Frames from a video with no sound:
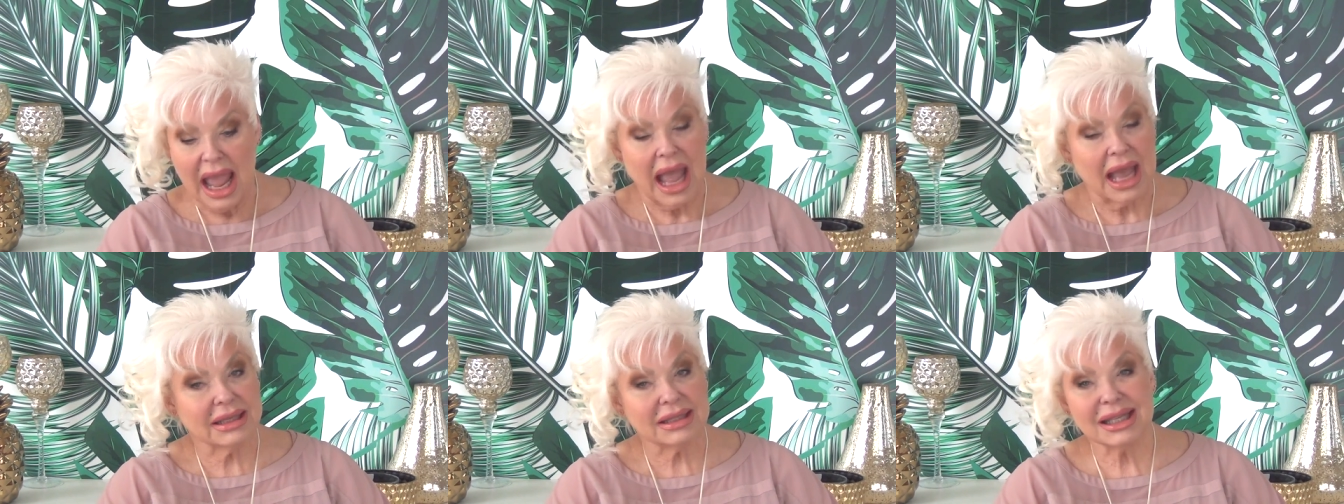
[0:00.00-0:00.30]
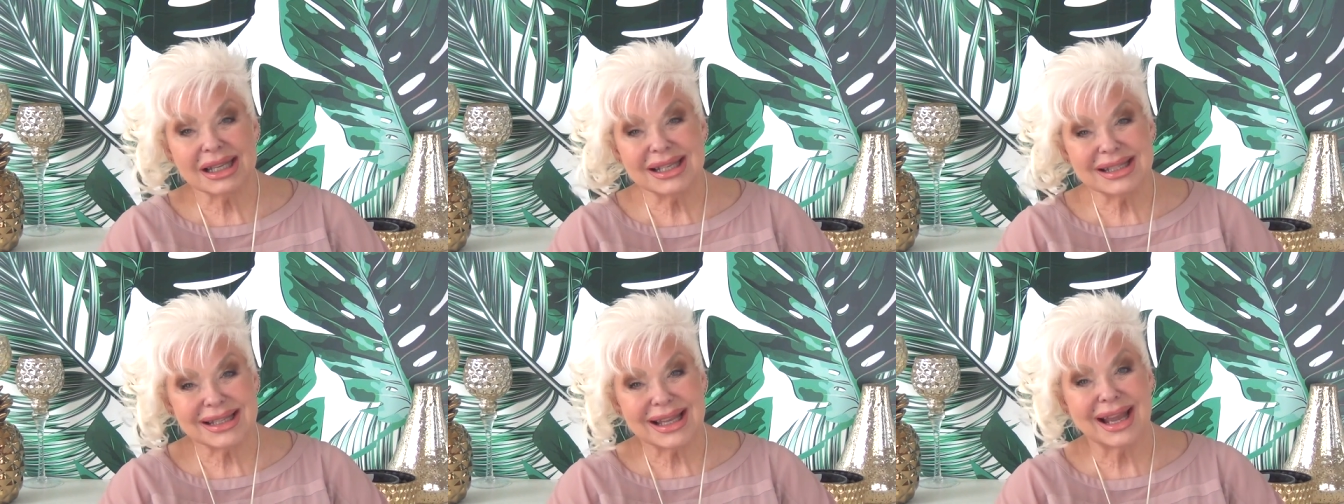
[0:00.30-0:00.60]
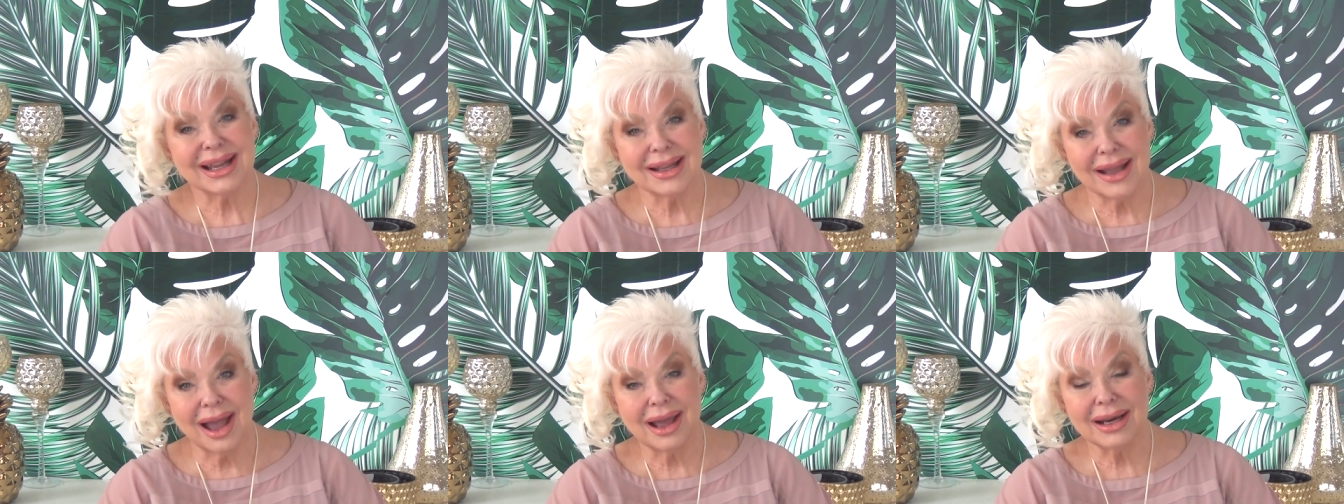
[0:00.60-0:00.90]
And since
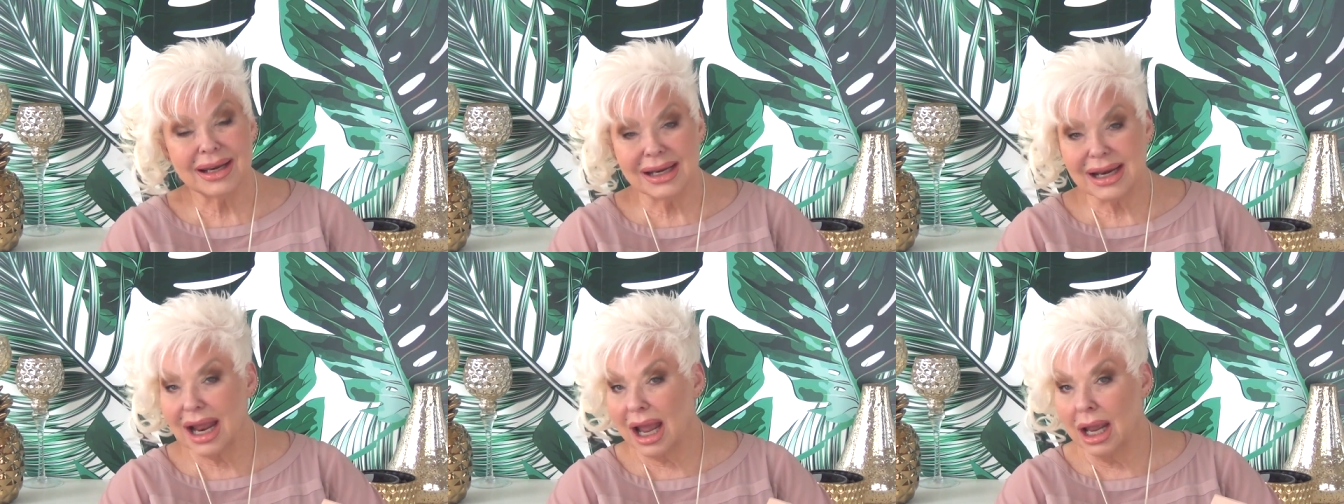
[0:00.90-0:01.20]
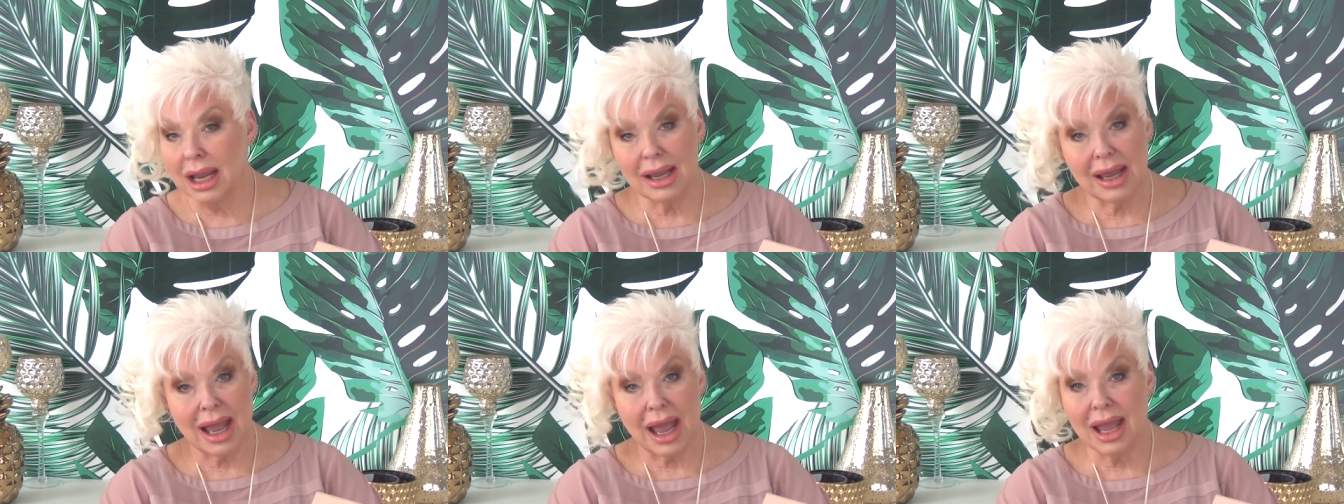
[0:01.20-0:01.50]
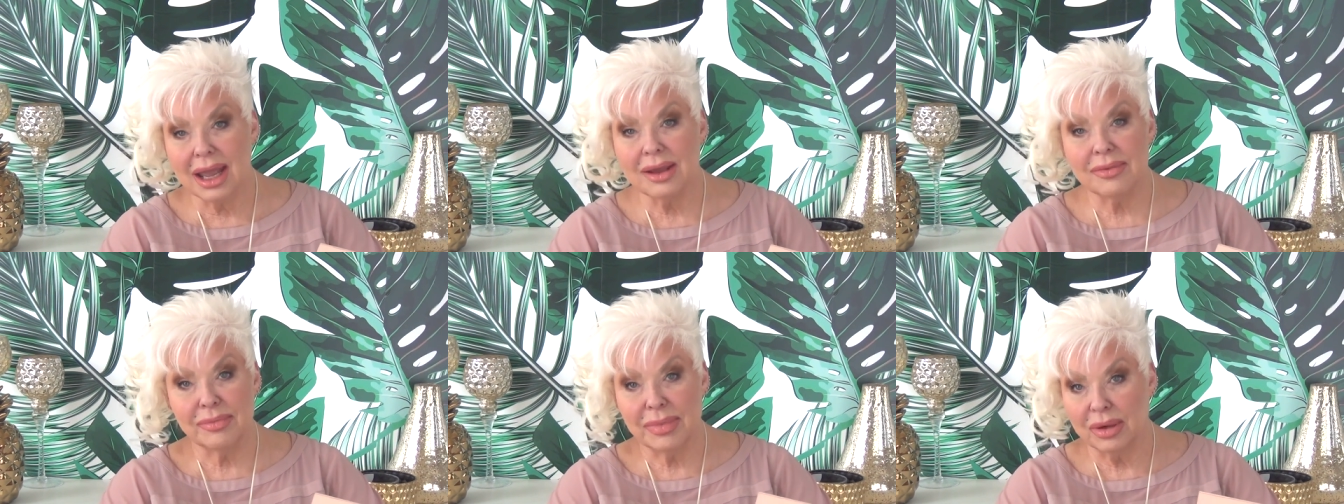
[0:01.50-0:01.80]
I got it, I,
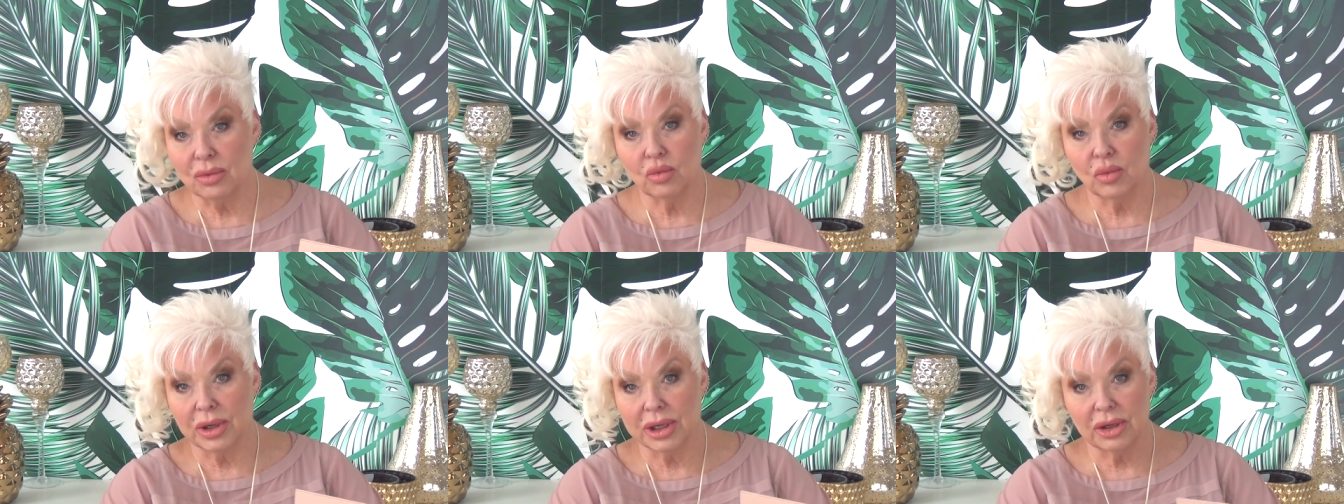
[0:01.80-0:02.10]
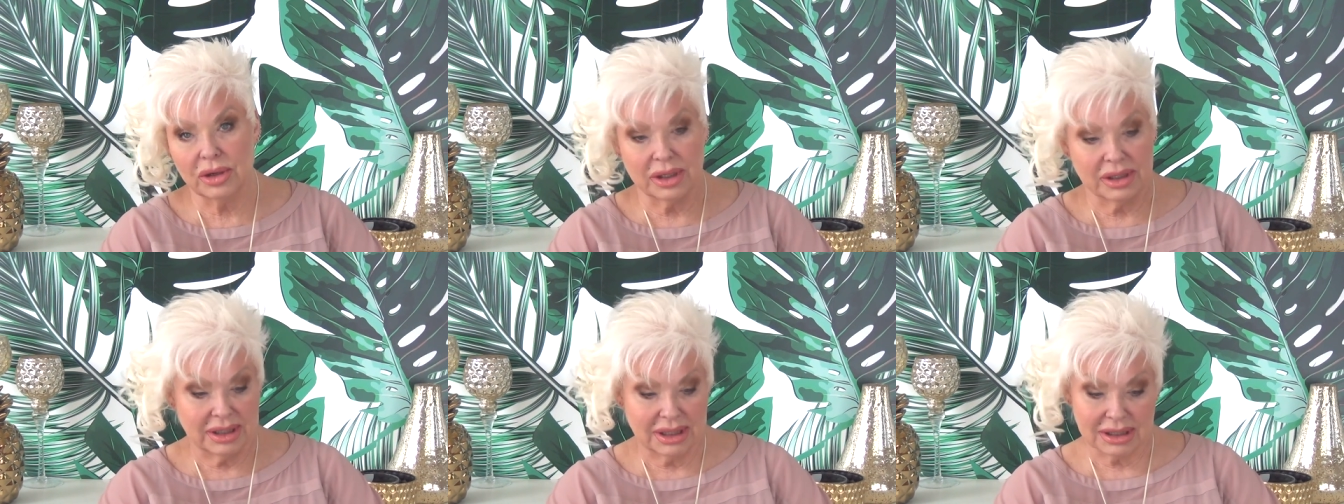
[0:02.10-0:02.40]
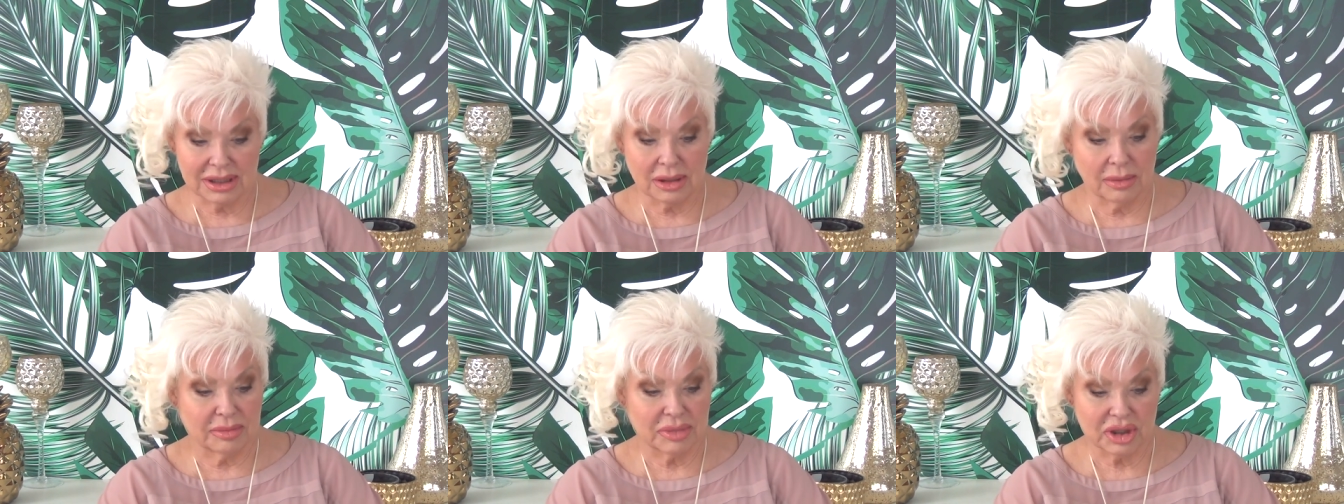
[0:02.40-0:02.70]
I have been wearing
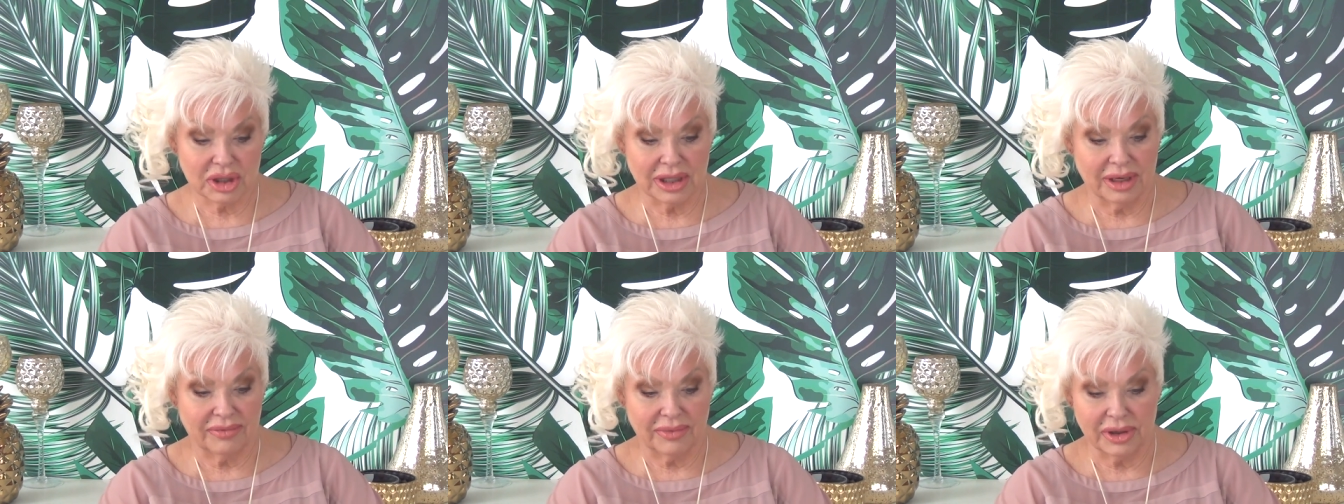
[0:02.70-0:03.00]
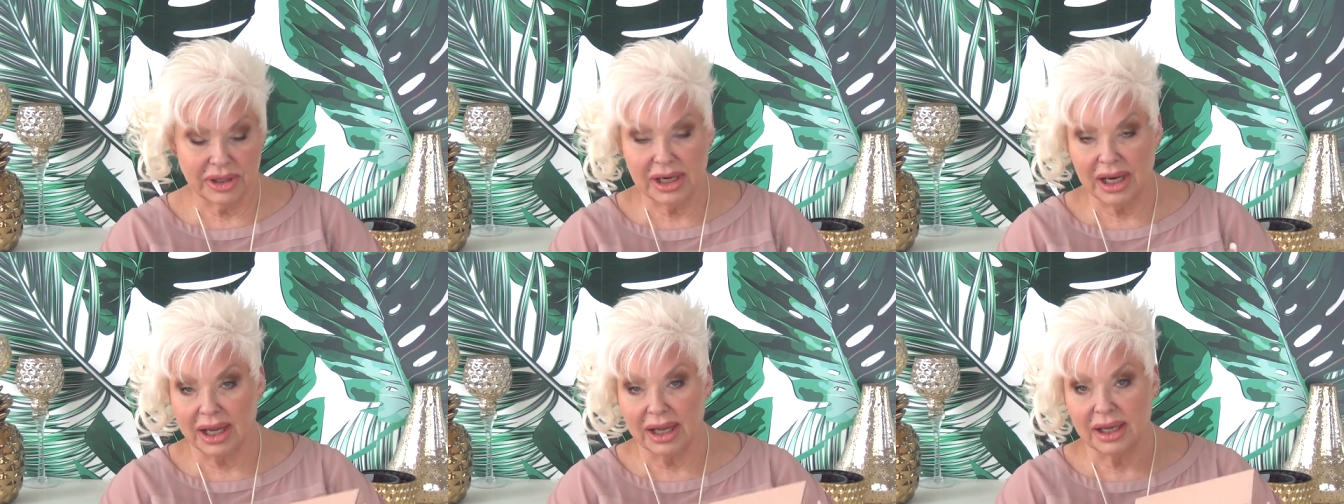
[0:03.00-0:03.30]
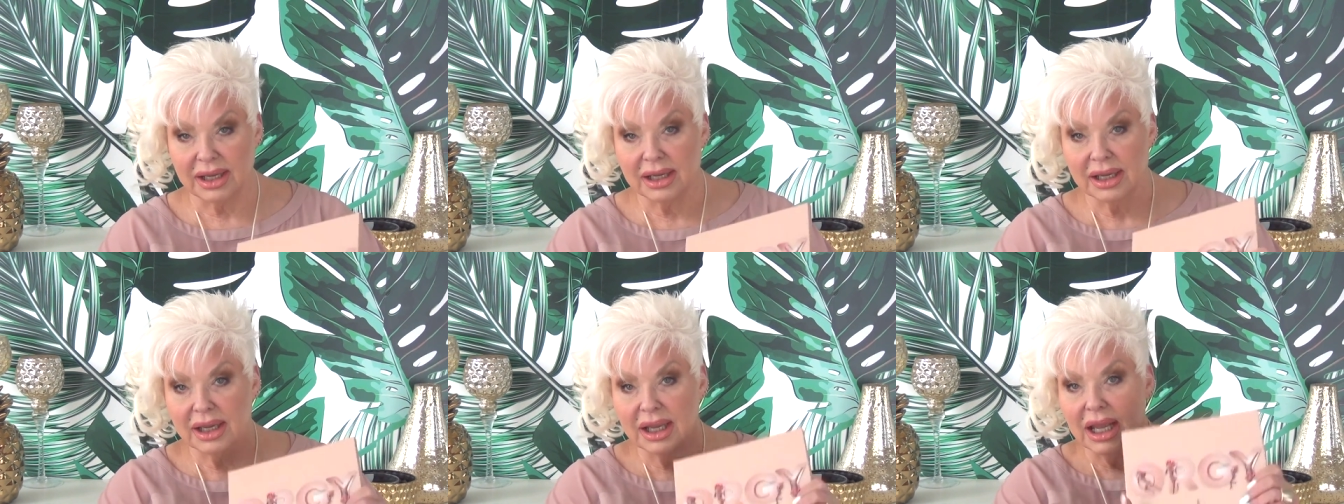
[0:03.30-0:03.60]
this almost every day.